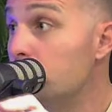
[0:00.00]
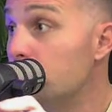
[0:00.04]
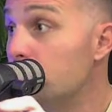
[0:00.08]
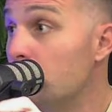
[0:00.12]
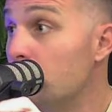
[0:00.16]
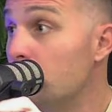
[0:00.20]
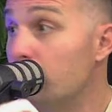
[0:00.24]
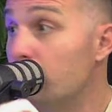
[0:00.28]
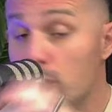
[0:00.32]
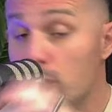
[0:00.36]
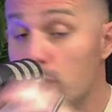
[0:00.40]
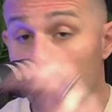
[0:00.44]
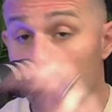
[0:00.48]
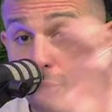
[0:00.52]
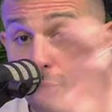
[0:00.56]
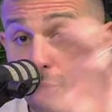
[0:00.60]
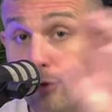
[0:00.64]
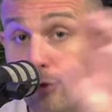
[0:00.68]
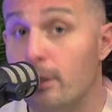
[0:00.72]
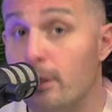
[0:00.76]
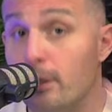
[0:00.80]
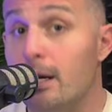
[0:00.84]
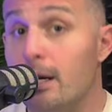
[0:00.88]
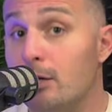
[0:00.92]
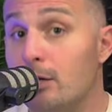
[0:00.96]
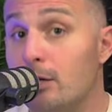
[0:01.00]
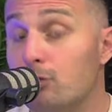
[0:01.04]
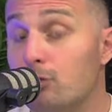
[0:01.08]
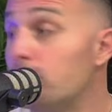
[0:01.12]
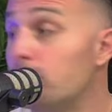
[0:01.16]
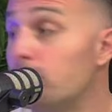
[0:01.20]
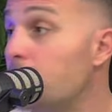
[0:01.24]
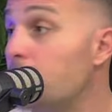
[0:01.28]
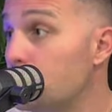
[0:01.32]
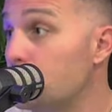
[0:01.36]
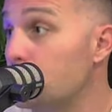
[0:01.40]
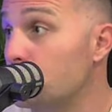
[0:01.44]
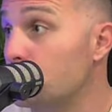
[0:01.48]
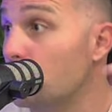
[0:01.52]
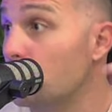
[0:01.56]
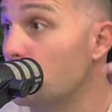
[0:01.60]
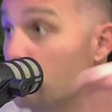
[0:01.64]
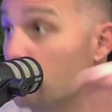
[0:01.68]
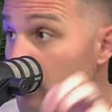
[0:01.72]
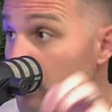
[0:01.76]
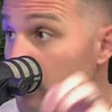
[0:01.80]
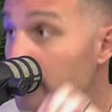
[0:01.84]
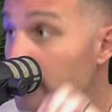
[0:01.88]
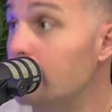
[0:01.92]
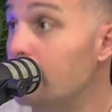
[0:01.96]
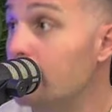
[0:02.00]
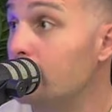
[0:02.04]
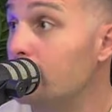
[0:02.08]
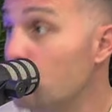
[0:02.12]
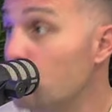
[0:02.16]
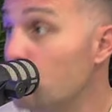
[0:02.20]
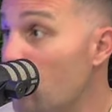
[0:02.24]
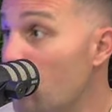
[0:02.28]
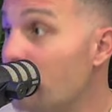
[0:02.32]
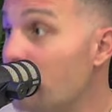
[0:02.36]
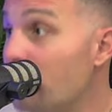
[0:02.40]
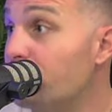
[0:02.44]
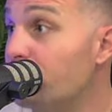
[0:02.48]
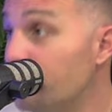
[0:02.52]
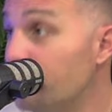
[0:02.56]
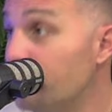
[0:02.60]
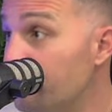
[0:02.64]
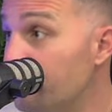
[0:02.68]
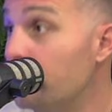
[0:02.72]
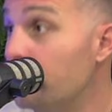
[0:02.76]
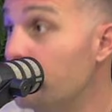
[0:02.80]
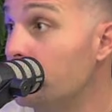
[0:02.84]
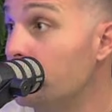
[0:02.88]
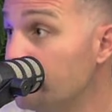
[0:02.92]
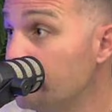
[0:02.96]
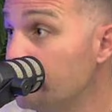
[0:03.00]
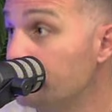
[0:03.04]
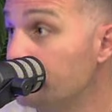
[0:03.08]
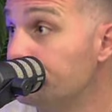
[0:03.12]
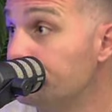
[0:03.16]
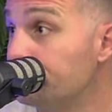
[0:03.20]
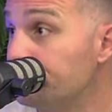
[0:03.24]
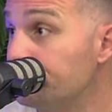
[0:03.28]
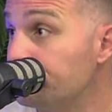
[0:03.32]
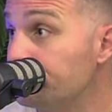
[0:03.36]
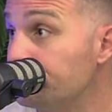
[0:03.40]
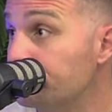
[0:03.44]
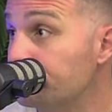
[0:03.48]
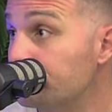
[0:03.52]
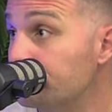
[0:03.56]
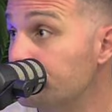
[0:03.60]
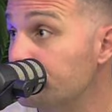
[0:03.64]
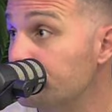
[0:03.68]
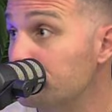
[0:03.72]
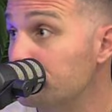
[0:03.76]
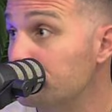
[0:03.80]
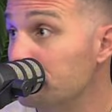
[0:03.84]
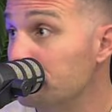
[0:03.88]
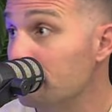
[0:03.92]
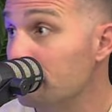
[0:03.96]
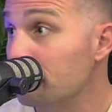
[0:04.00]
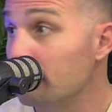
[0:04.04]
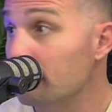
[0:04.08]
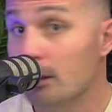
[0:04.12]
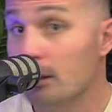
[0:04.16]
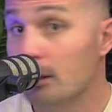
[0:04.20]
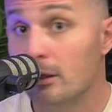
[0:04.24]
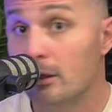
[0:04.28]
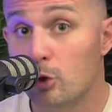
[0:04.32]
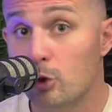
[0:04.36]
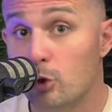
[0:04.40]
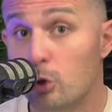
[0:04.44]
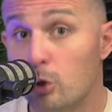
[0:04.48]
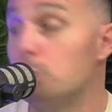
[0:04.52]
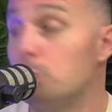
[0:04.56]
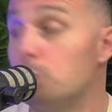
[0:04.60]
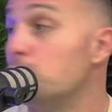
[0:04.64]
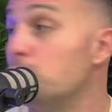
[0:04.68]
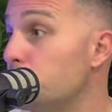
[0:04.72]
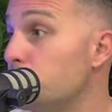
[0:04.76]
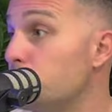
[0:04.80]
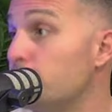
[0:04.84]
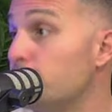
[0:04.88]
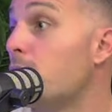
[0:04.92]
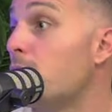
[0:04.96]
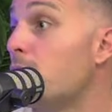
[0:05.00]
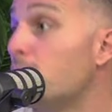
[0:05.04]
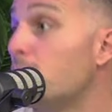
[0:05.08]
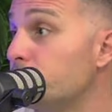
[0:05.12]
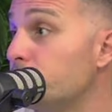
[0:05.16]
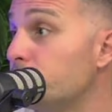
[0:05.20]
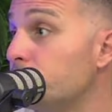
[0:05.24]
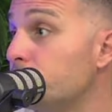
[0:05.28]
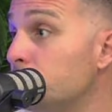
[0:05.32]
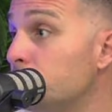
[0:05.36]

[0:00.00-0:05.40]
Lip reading: If your $300,000 went down to $150,000, could you survive?